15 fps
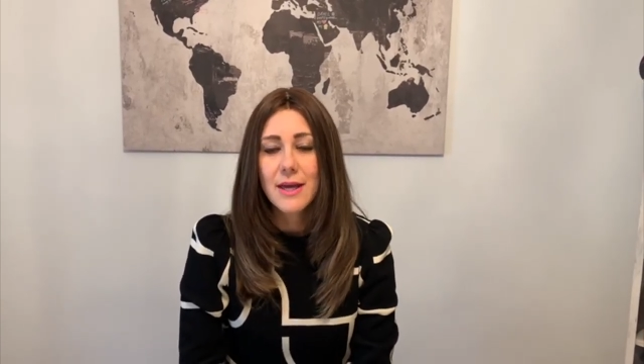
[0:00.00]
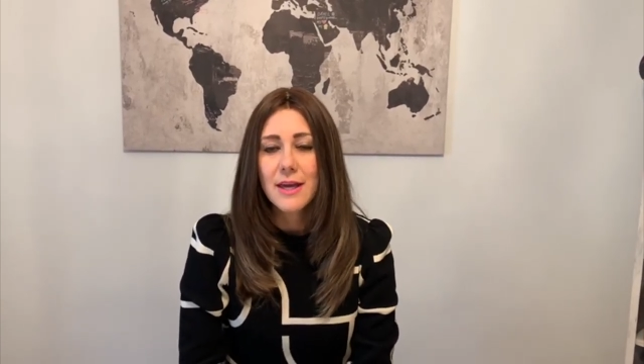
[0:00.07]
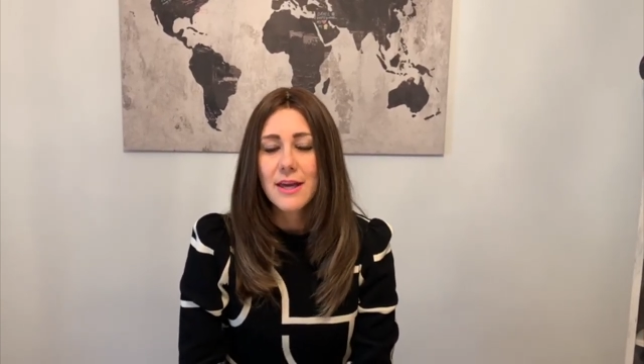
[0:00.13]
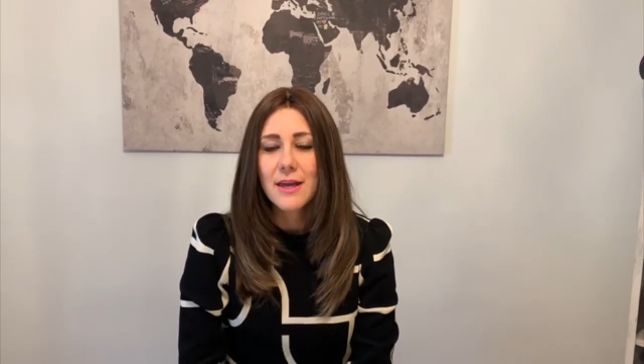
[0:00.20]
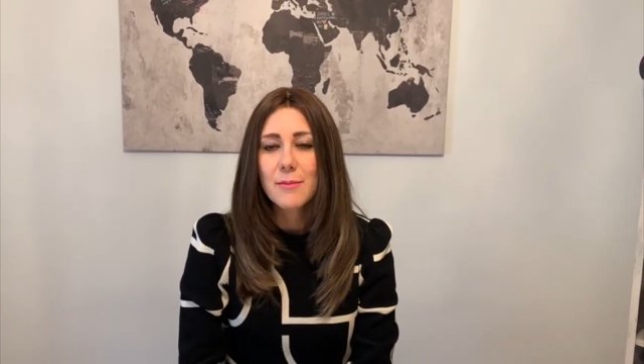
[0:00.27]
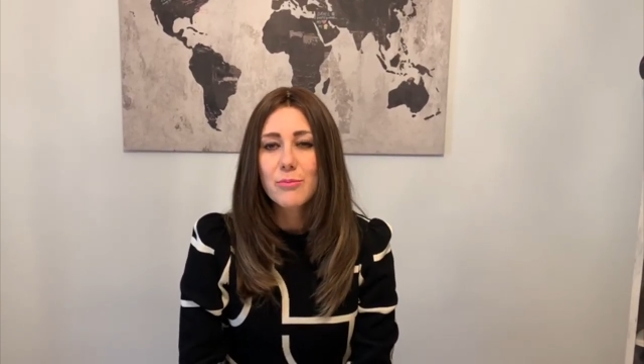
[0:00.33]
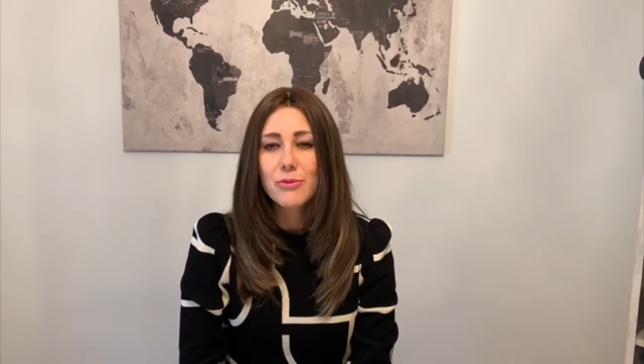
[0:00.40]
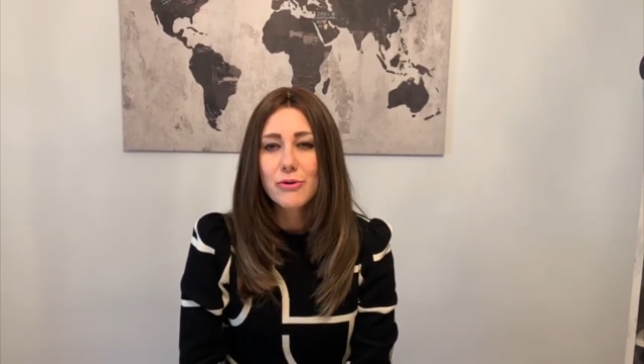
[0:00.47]

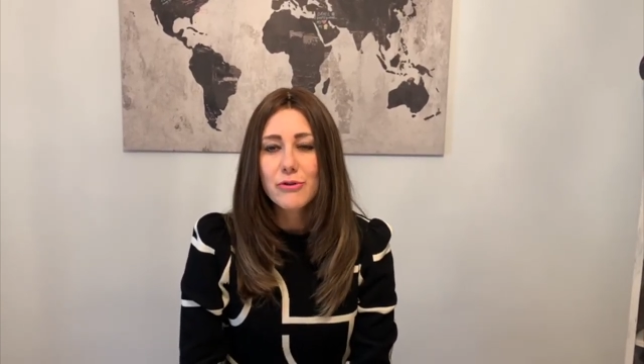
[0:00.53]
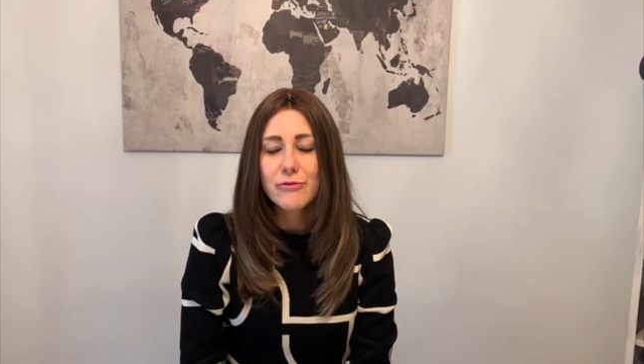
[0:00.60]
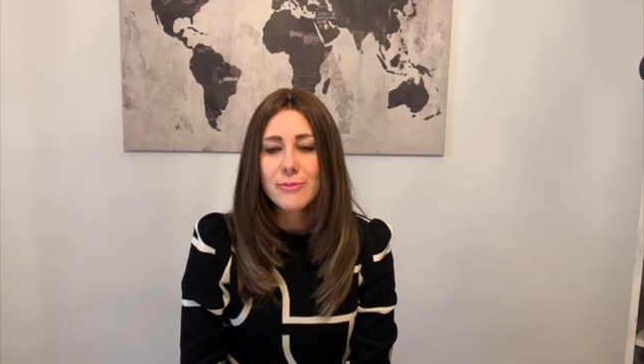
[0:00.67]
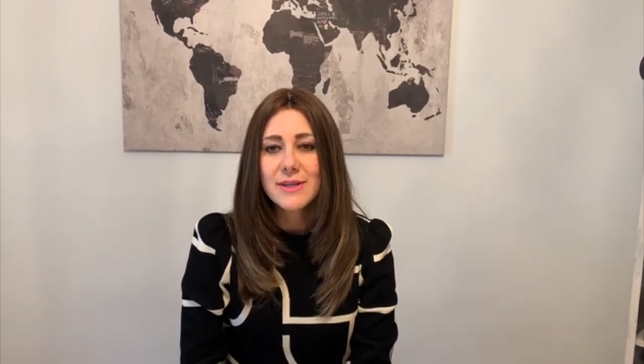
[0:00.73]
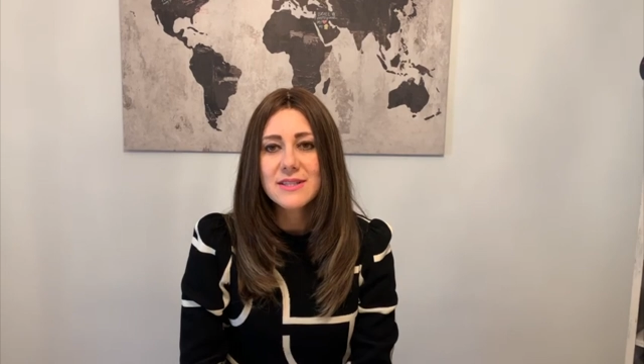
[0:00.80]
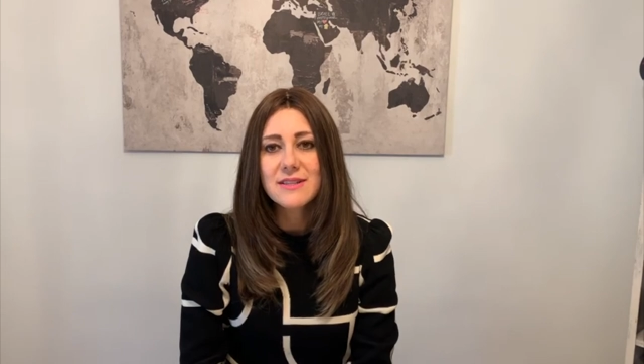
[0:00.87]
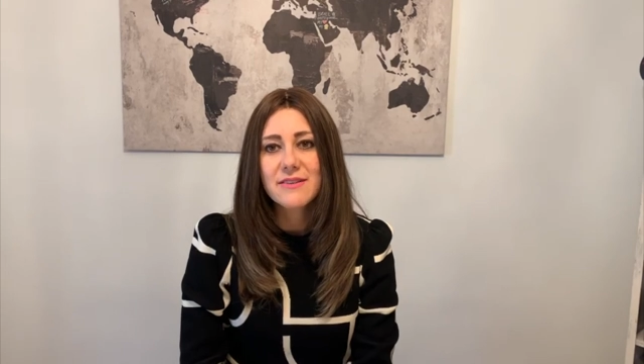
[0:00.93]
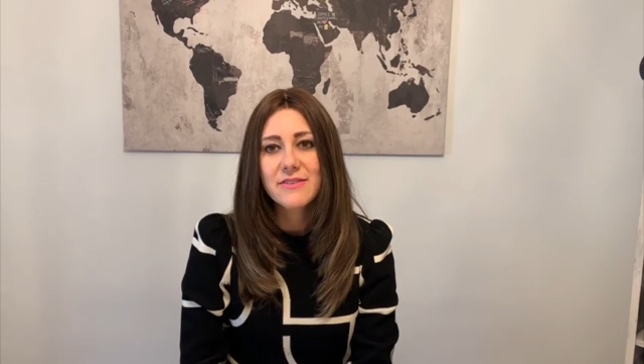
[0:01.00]

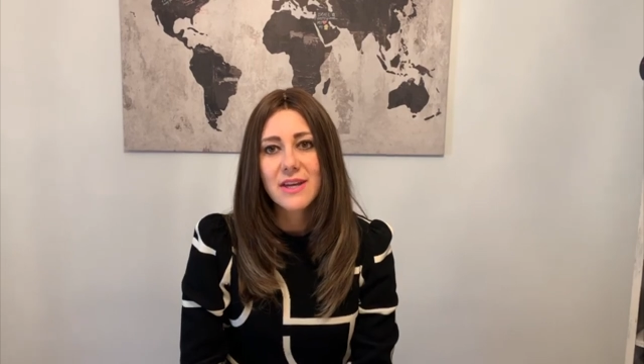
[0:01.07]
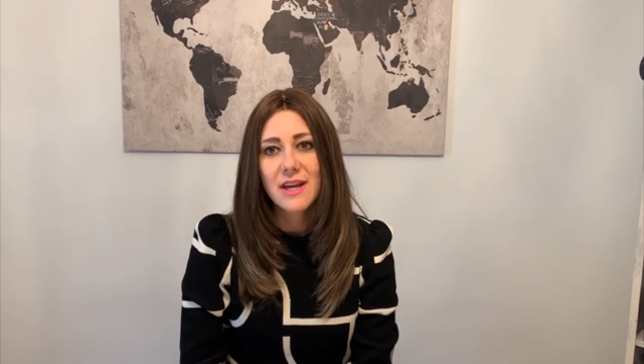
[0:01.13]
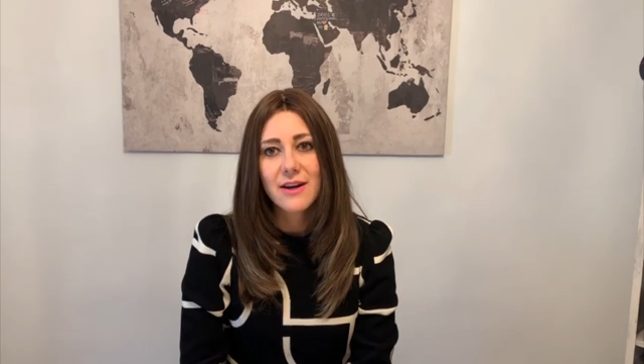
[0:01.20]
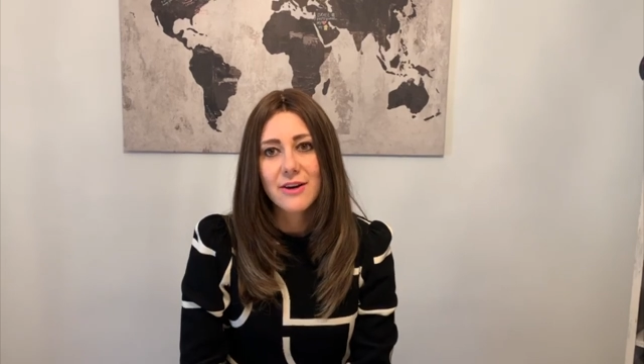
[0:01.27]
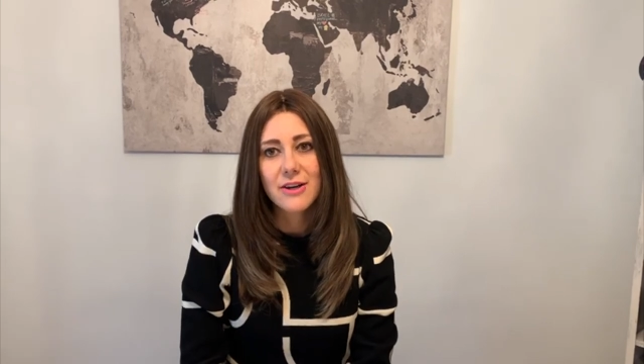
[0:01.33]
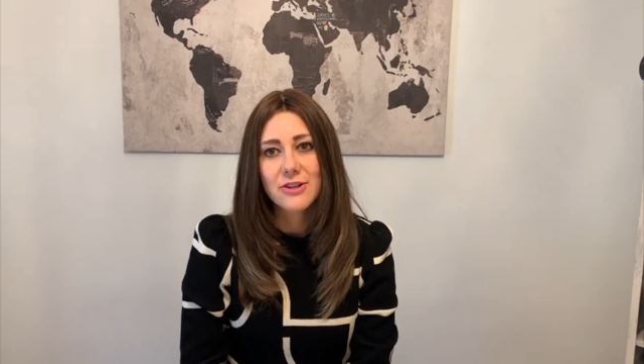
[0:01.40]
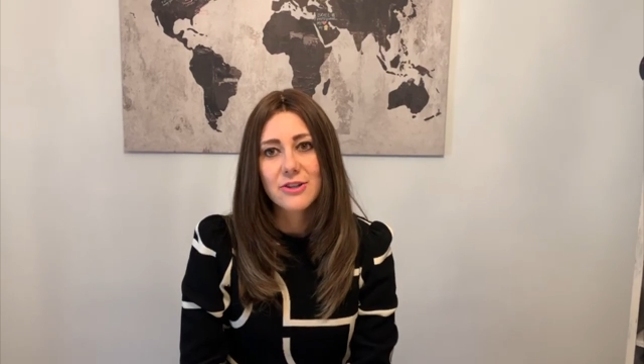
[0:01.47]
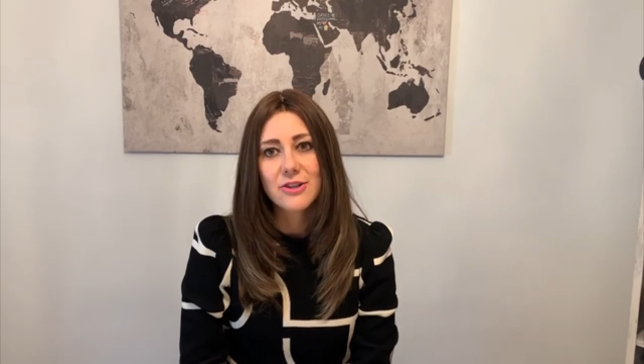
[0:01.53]
Improvement of
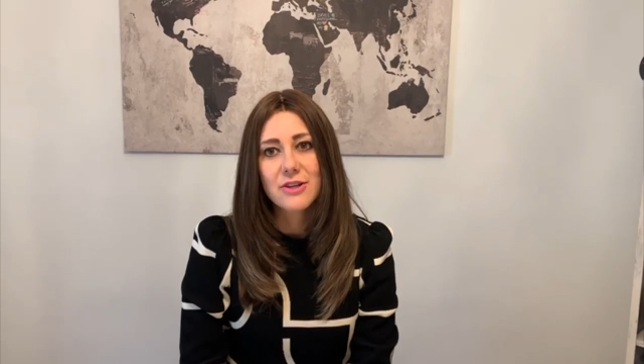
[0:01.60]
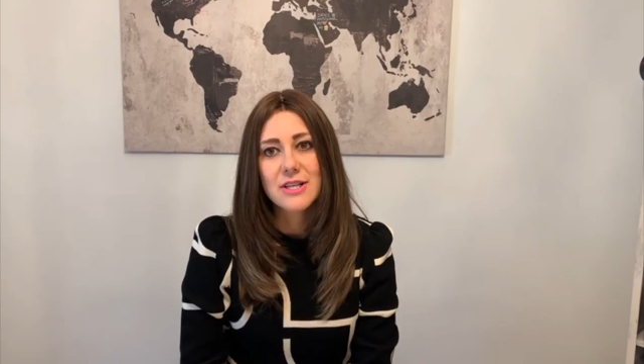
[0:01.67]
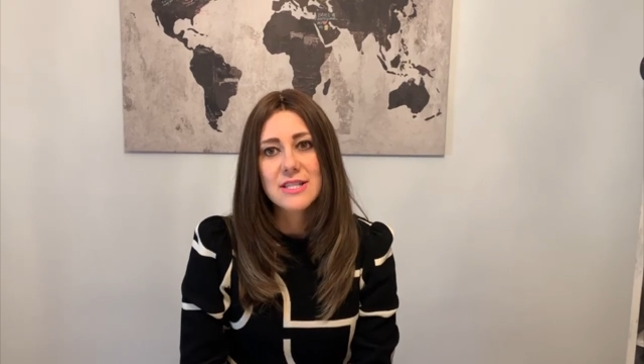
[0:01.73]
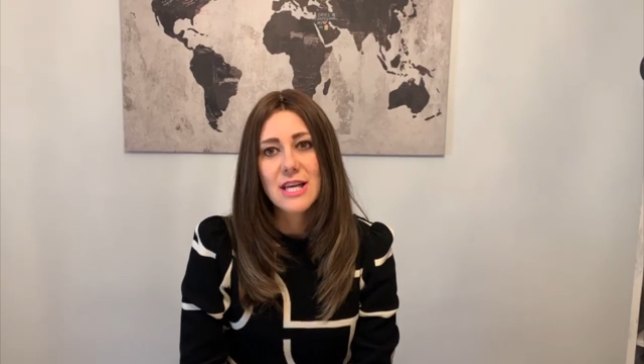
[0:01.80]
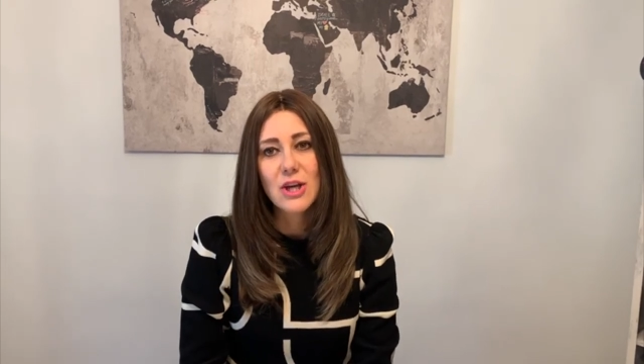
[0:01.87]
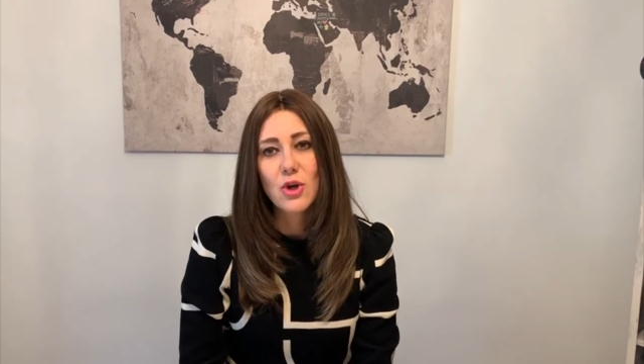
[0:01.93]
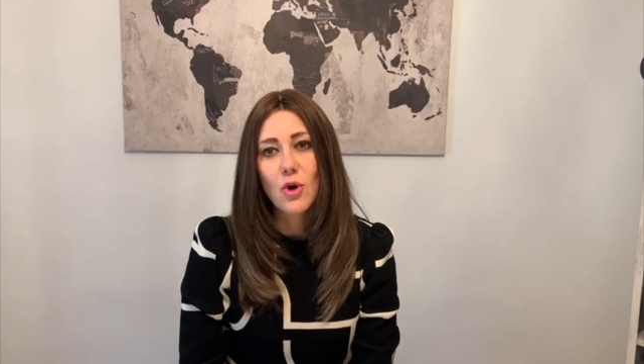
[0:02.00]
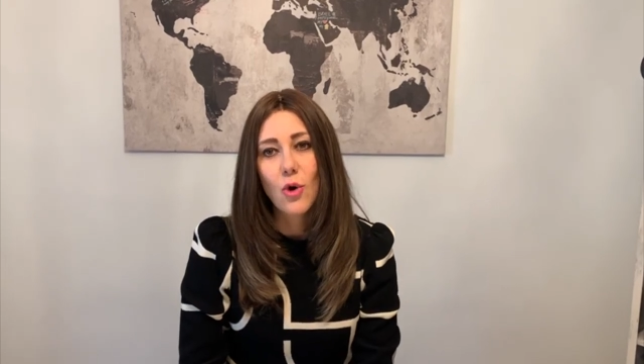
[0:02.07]
character is a